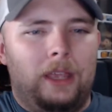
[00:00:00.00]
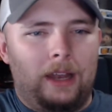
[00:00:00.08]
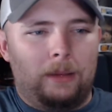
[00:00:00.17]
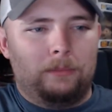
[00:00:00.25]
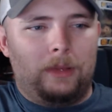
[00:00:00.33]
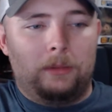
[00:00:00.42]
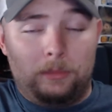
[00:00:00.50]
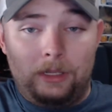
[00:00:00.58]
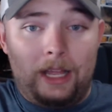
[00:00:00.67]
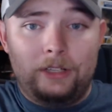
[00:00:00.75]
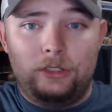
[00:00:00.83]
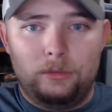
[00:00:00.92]
And I'm
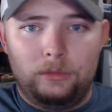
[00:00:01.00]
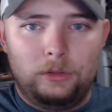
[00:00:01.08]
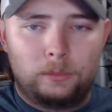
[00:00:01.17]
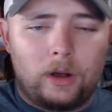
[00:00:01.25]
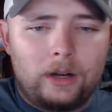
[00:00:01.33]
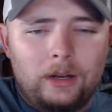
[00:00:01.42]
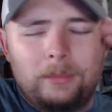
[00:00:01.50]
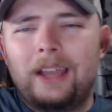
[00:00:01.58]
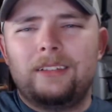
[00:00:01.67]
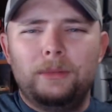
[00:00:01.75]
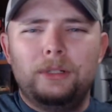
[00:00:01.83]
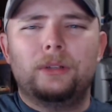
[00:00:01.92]
glad you brought it up.
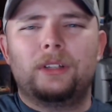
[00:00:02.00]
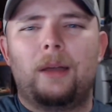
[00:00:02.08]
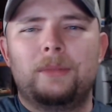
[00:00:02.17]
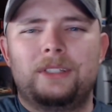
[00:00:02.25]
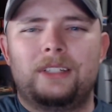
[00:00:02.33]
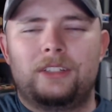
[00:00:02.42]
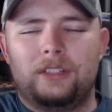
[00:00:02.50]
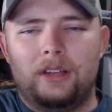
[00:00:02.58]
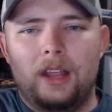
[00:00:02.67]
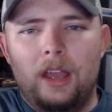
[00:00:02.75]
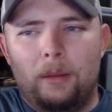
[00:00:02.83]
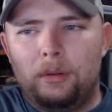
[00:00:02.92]
Guys, let me know in the comments section
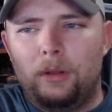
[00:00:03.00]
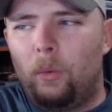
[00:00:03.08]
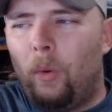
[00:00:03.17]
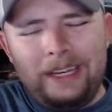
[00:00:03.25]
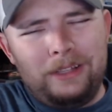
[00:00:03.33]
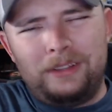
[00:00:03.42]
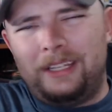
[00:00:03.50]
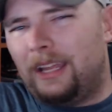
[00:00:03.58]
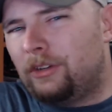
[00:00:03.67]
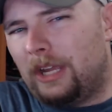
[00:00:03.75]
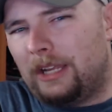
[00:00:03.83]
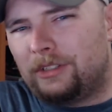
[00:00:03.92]
below. Why do you think
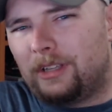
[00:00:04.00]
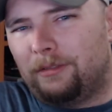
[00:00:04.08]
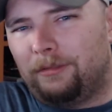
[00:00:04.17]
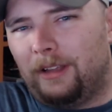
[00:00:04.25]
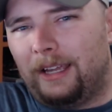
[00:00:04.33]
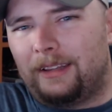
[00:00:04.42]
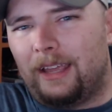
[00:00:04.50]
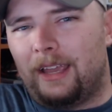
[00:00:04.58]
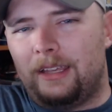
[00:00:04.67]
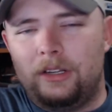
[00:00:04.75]
they change stuff like that?